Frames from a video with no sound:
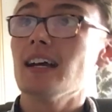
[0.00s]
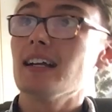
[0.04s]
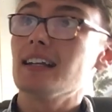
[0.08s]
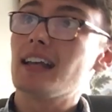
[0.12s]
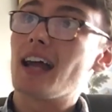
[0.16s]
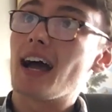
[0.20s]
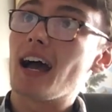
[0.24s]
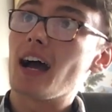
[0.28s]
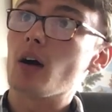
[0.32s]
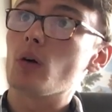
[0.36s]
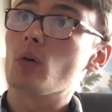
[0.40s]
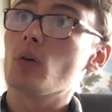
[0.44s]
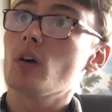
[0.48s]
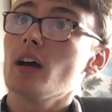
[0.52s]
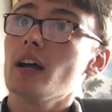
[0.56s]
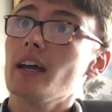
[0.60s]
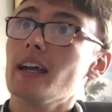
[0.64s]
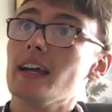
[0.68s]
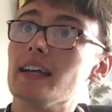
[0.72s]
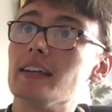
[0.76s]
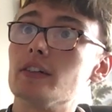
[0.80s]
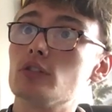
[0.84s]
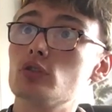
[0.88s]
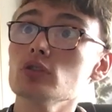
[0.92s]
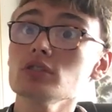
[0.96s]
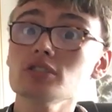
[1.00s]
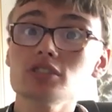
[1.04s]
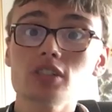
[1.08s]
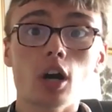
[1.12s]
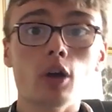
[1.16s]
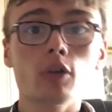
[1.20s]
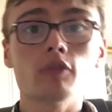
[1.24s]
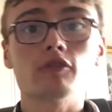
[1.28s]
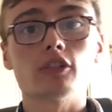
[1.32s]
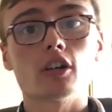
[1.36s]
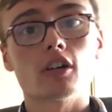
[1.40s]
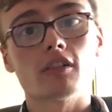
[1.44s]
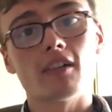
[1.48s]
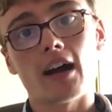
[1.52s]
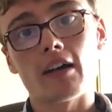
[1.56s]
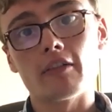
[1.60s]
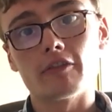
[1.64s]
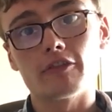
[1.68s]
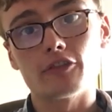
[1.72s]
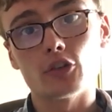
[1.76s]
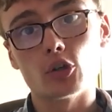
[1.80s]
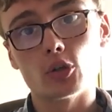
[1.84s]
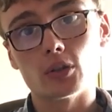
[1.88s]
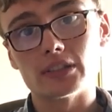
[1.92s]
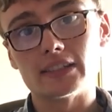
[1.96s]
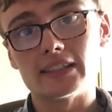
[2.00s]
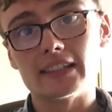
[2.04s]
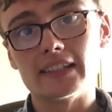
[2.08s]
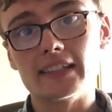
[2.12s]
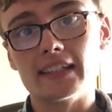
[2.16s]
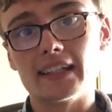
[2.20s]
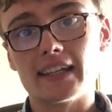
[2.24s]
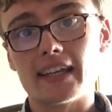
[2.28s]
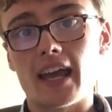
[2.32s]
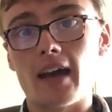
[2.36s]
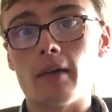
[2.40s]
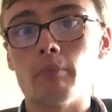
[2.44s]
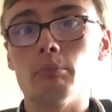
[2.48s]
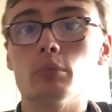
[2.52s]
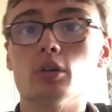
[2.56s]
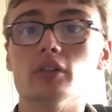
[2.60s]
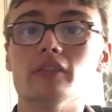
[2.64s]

Now, it does go for around 14 again,